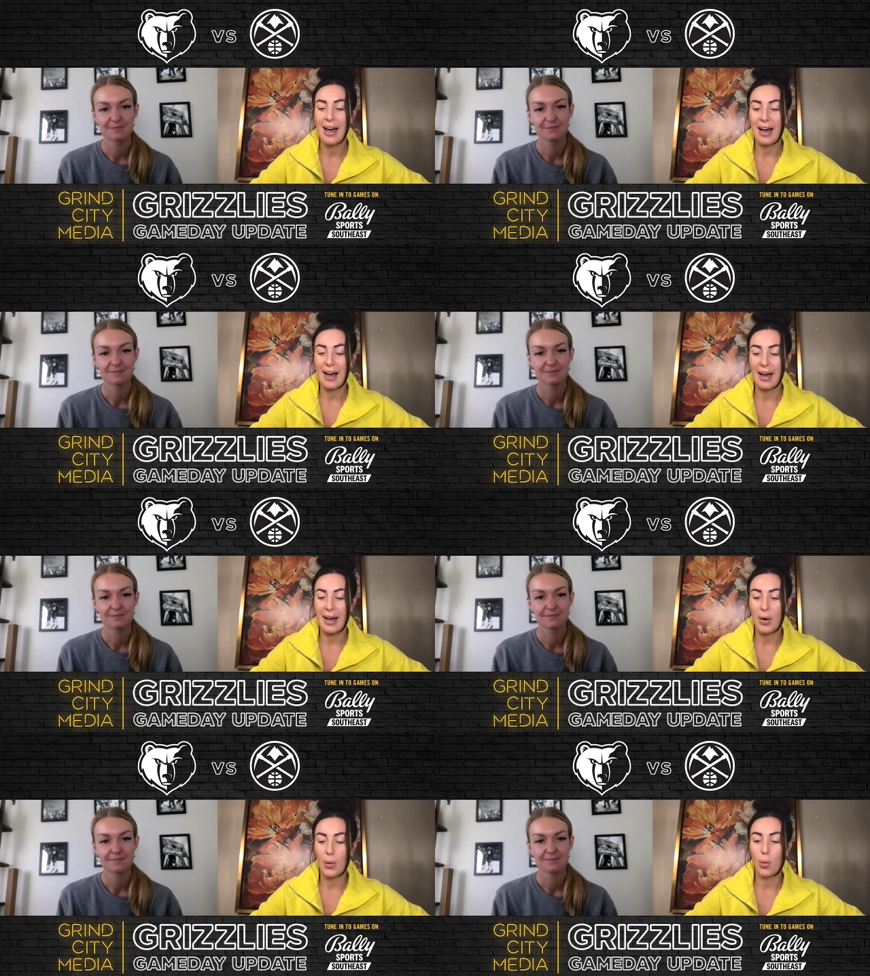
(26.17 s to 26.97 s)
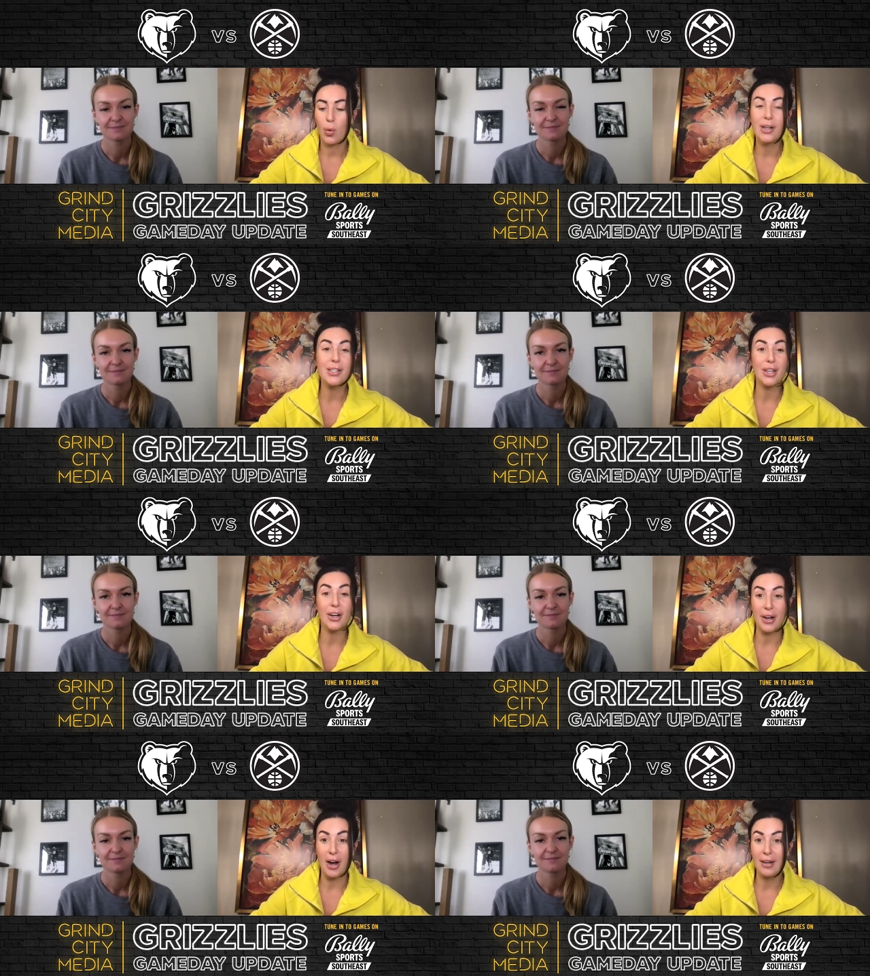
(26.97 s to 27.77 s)
Speaker 1: Uh, we're
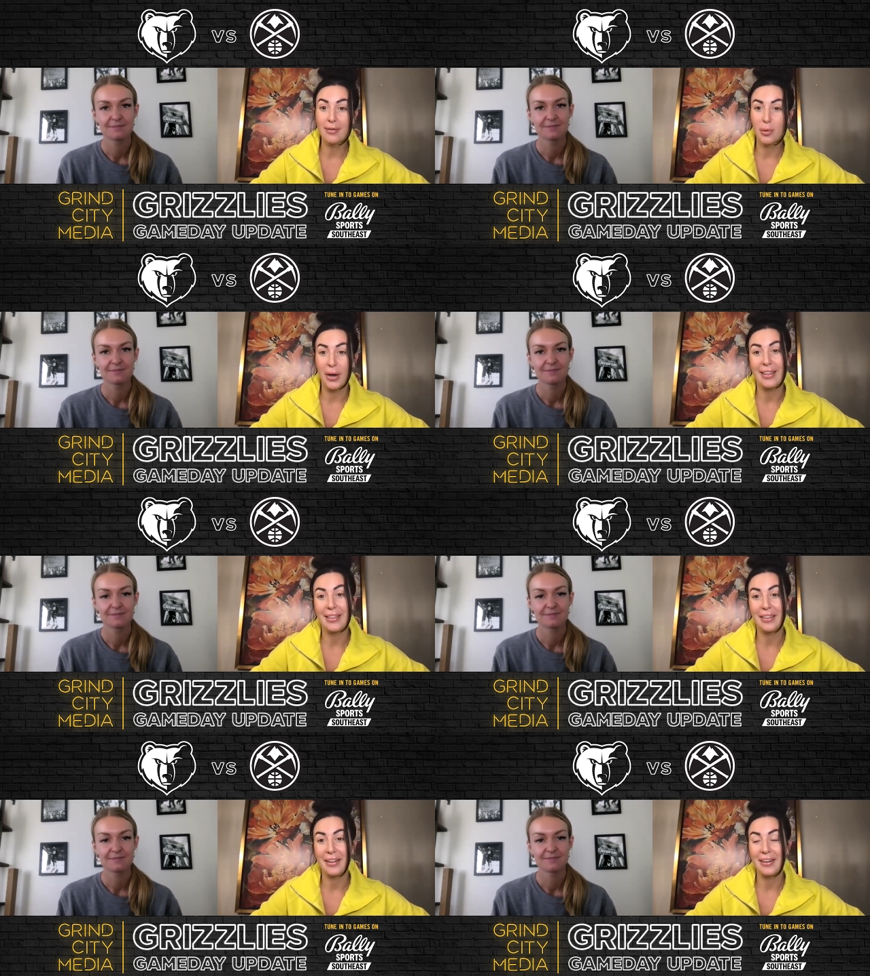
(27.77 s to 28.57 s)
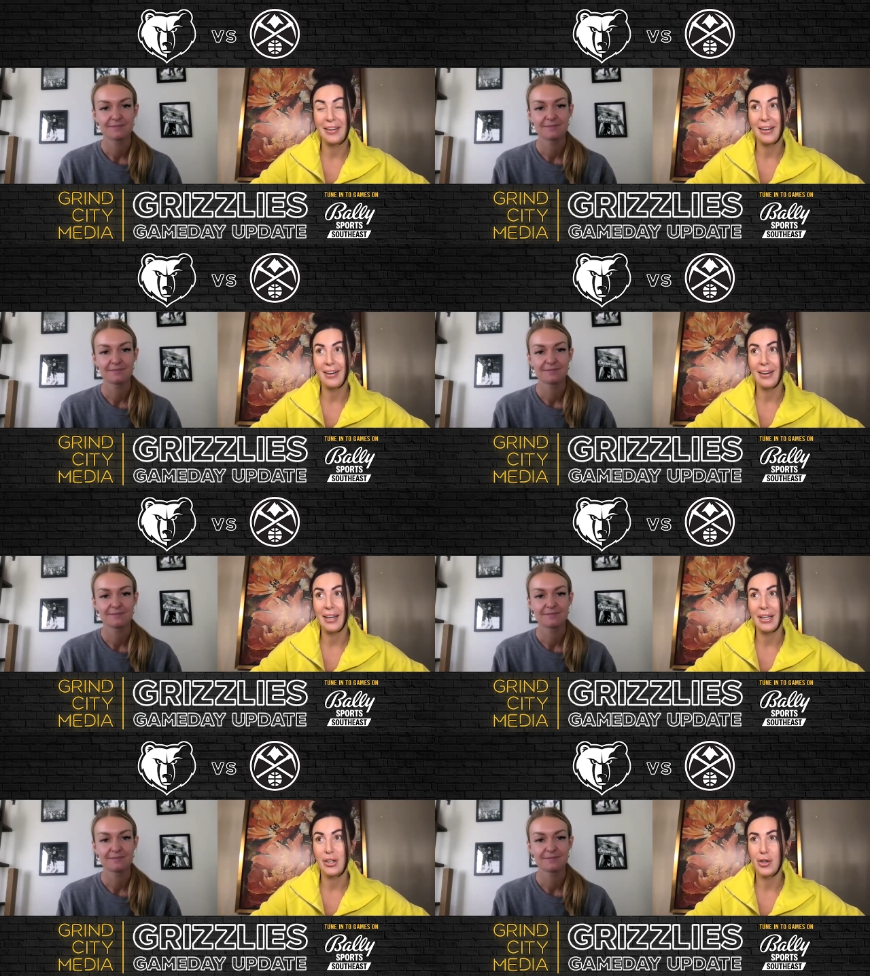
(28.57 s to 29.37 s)
starting off with uh,
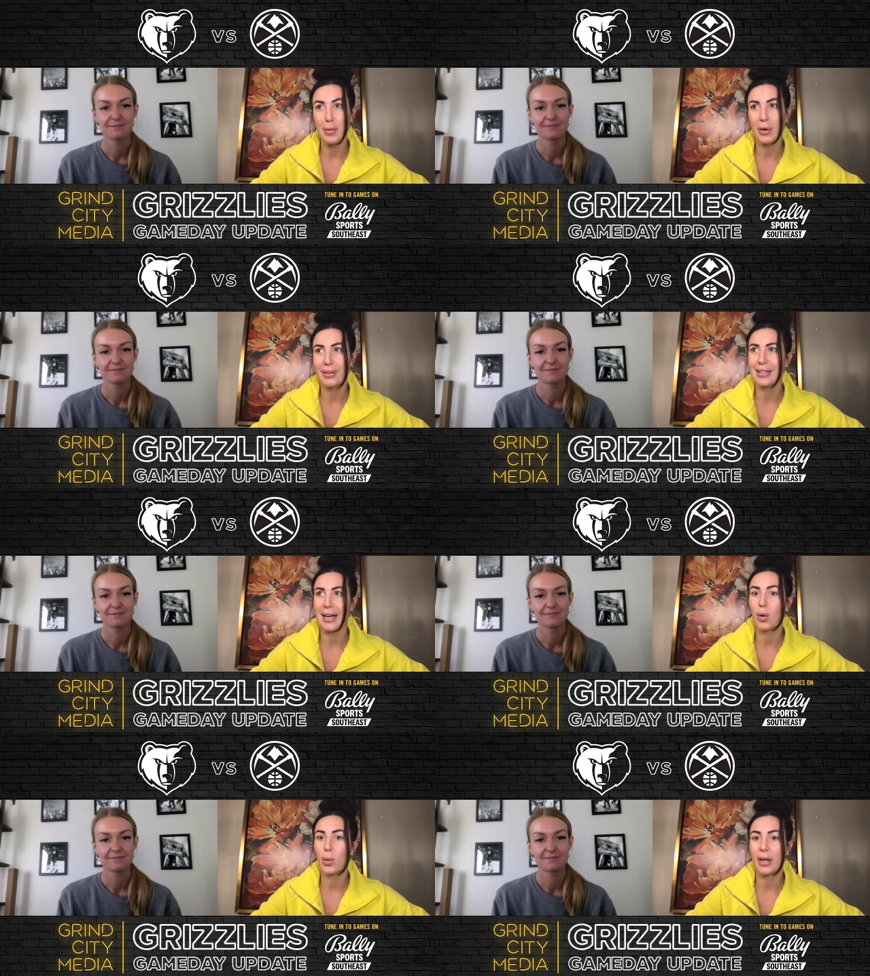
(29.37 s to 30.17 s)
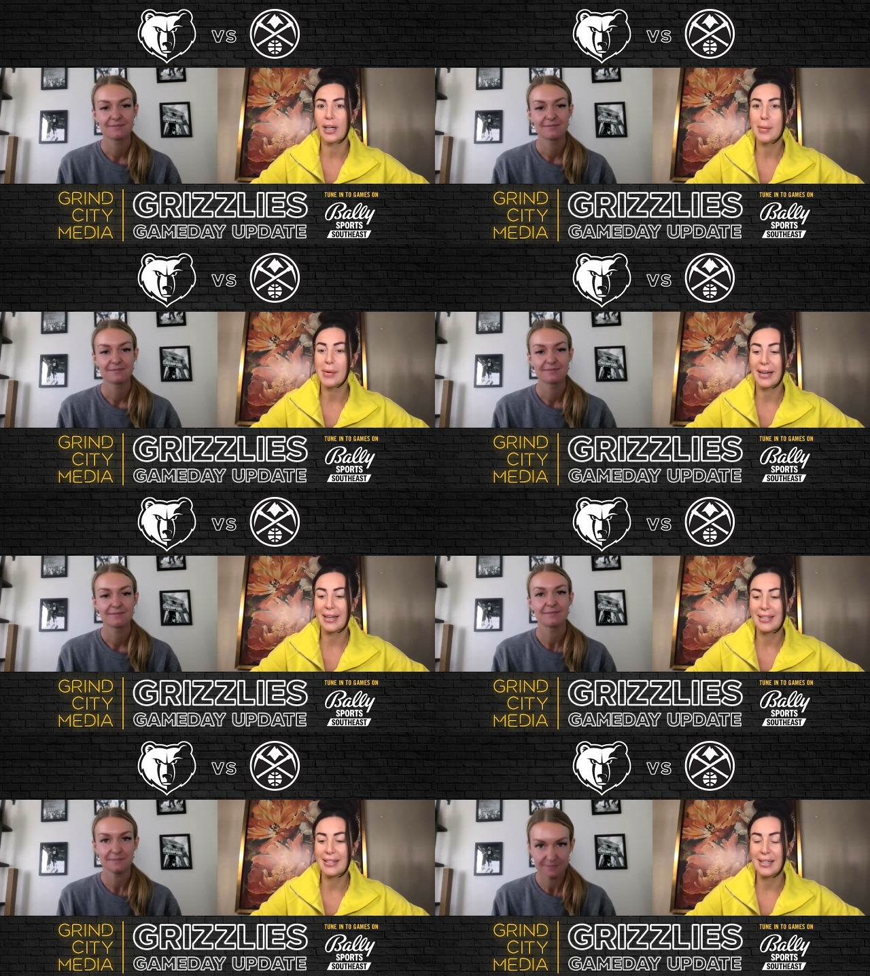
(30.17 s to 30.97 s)
an injury report that's kind of weird
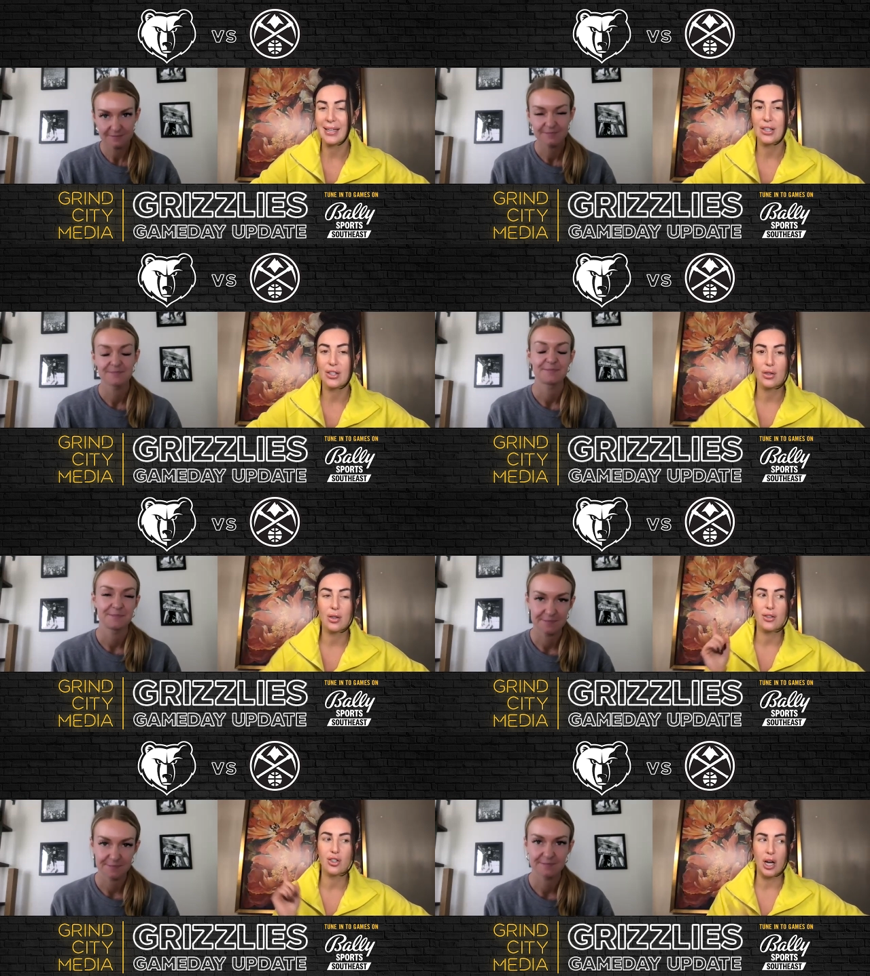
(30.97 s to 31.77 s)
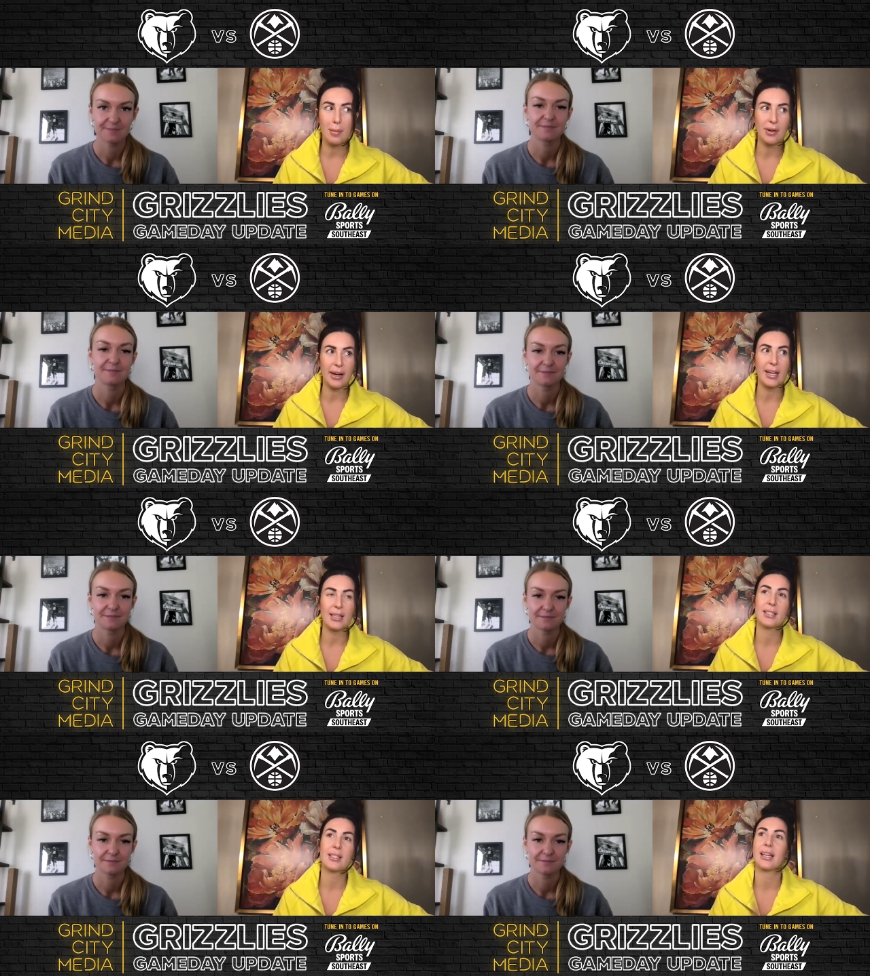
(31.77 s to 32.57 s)
because Ja
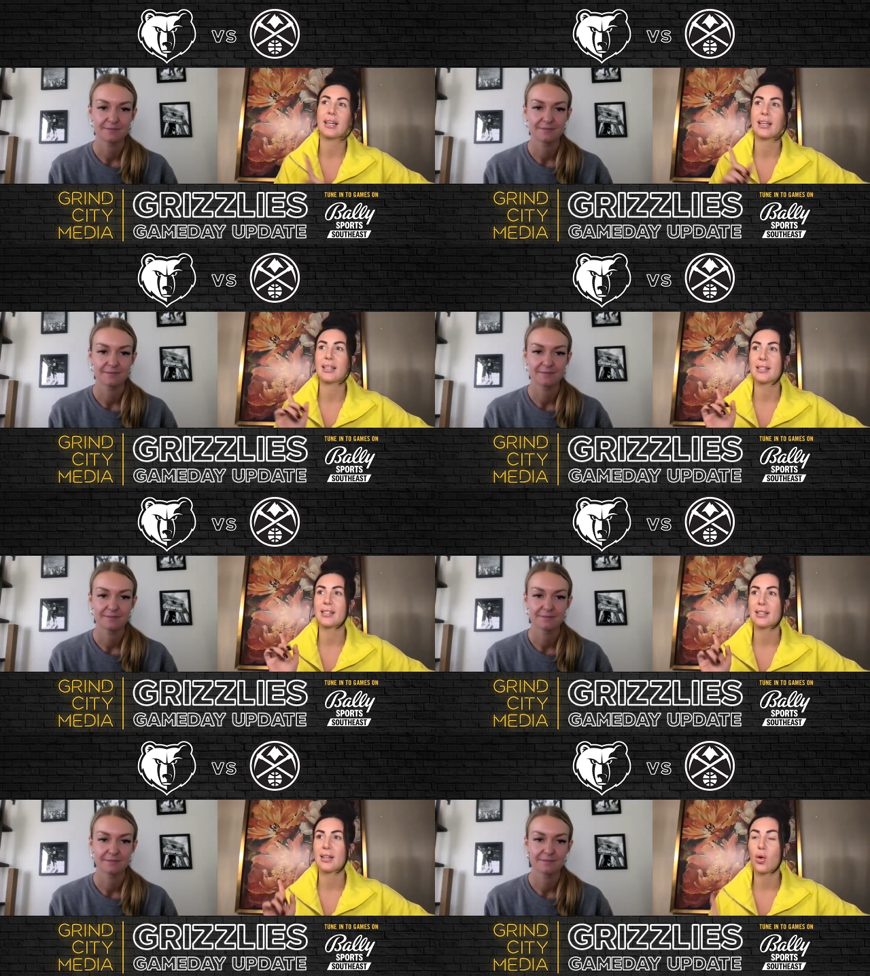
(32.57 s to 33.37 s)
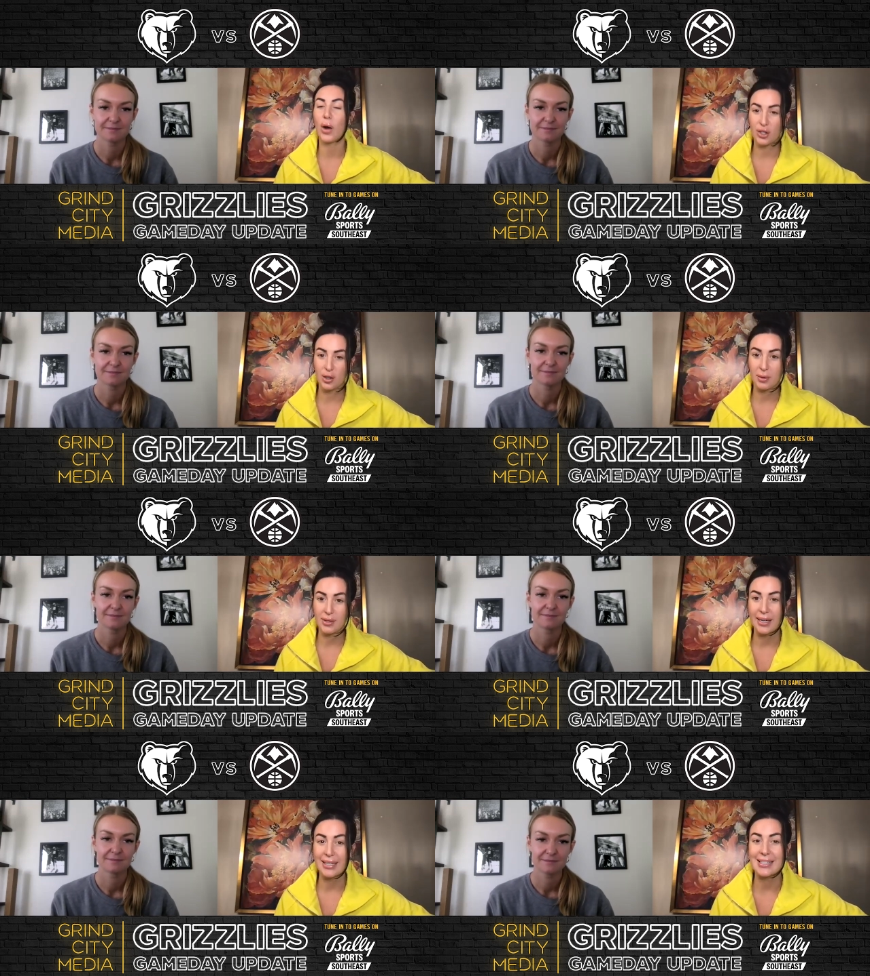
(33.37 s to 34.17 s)
Morant is questionable
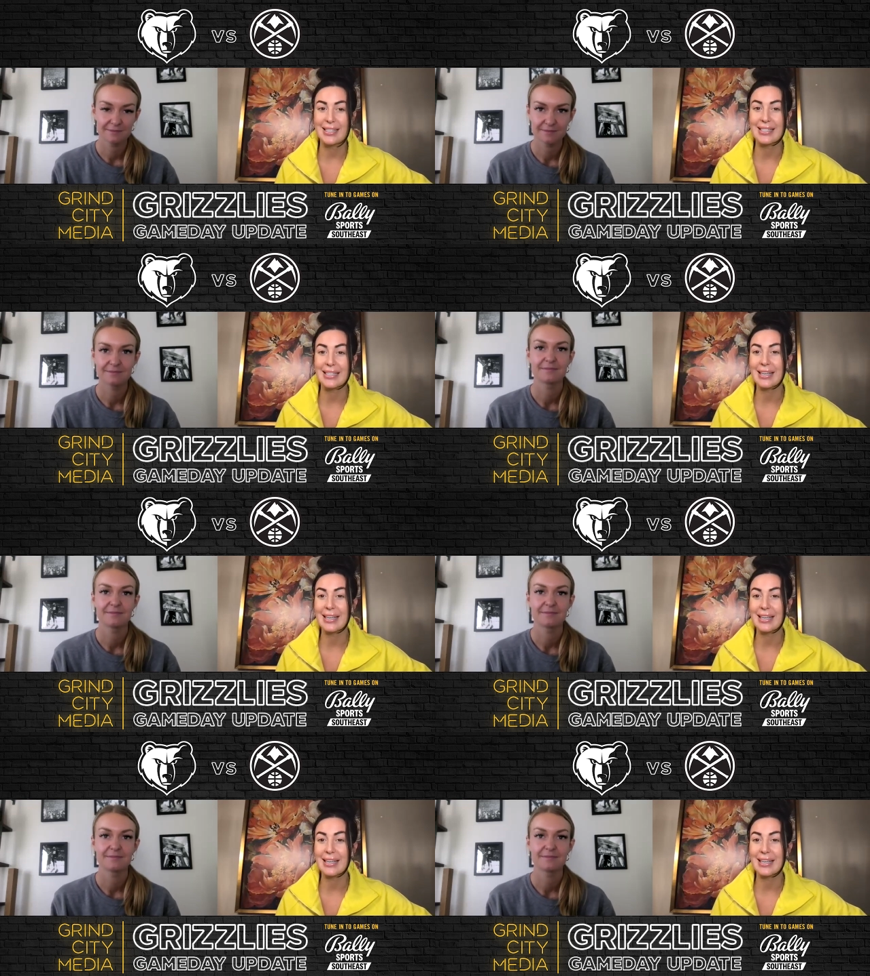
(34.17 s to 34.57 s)
tonight because he's